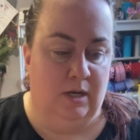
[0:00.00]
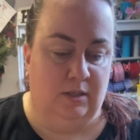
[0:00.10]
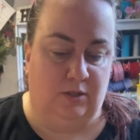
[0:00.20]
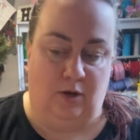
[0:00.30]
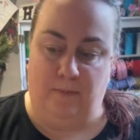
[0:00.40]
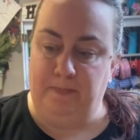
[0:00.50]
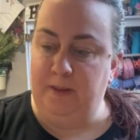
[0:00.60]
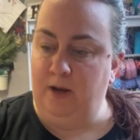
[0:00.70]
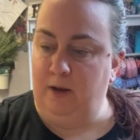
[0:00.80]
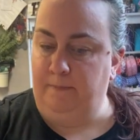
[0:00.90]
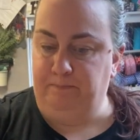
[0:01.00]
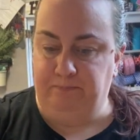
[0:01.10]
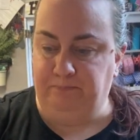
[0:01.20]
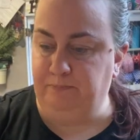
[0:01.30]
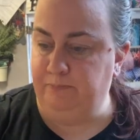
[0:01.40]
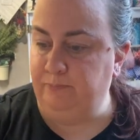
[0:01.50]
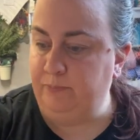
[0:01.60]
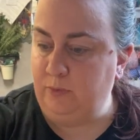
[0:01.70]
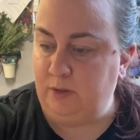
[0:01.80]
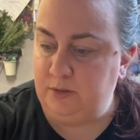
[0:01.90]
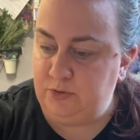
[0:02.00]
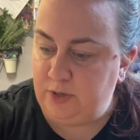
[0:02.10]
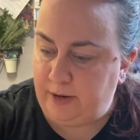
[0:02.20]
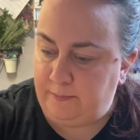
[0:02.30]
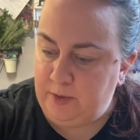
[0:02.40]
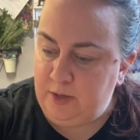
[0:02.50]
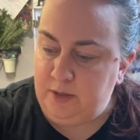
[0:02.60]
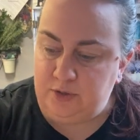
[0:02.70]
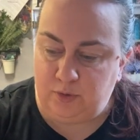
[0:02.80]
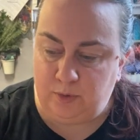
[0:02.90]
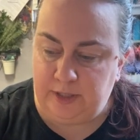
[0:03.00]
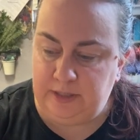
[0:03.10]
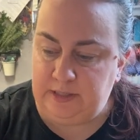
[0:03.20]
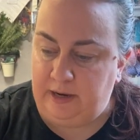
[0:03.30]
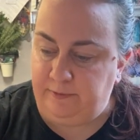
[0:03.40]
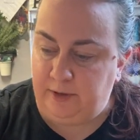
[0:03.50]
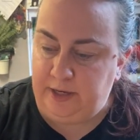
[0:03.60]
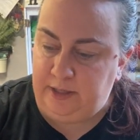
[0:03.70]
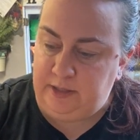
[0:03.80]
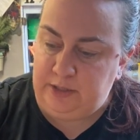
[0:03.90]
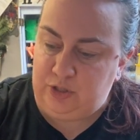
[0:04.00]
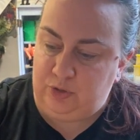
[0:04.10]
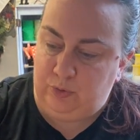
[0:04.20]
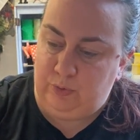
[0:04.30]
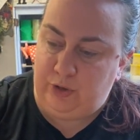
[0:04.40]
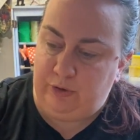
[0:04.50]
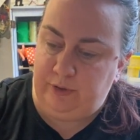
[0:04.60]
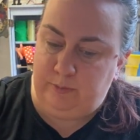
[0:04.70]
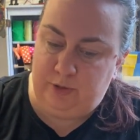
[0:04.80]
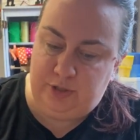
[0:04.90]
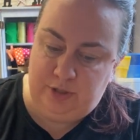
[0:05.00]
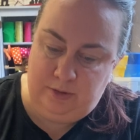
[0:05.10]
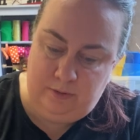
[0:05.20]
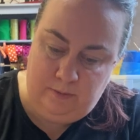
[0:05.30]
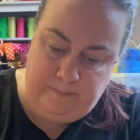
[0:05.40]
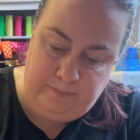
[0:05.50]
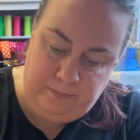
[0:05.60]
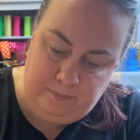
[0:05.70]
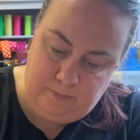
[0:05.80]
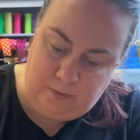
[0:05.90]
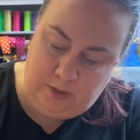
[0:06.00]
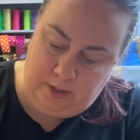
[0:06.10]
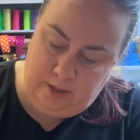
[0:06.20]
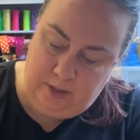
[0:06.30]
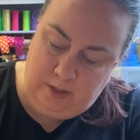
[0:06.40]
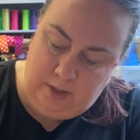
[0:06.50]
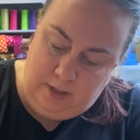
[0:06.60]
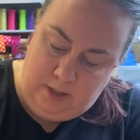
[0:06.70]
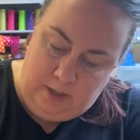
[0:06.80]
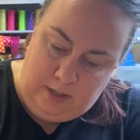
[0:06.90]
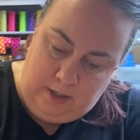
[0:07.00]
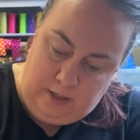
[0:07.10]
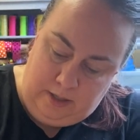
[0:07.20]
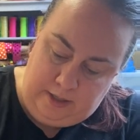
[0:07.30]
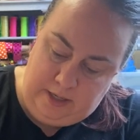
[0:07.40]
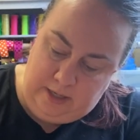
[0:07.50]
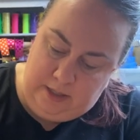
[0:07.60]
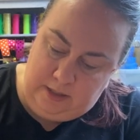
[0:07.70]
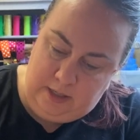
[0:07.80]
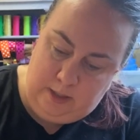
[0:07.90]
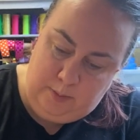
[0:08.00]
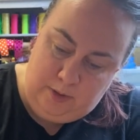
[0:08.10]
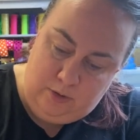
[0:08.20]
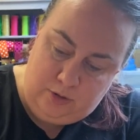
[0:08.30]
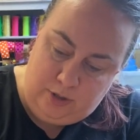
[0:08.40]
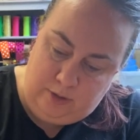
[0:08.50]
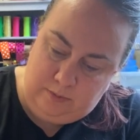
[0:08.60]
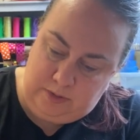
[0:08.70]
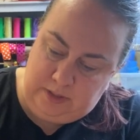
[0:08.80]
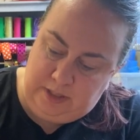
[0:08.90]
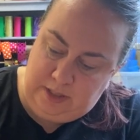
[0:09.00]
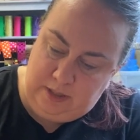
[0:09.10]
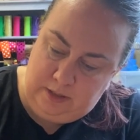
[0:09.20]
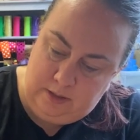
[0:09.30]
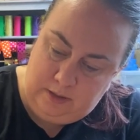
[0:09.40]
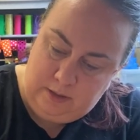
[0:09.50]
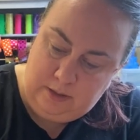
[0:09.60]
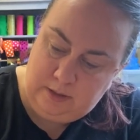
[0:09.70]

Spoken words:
So, yeah. So we're gonna dive right into coat number 2, okay? Again, keeping your coats thin.